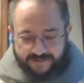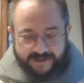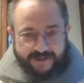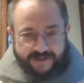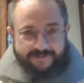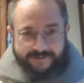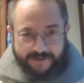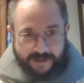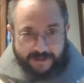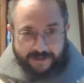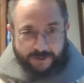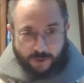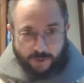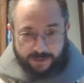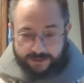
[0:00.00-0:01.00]
living,
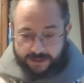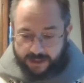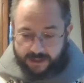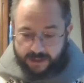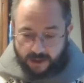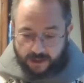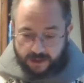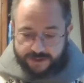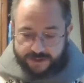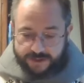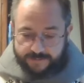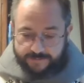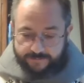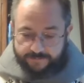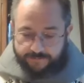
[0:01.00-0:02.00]
vegan, the whole 9
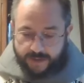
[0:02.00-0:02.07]
yards.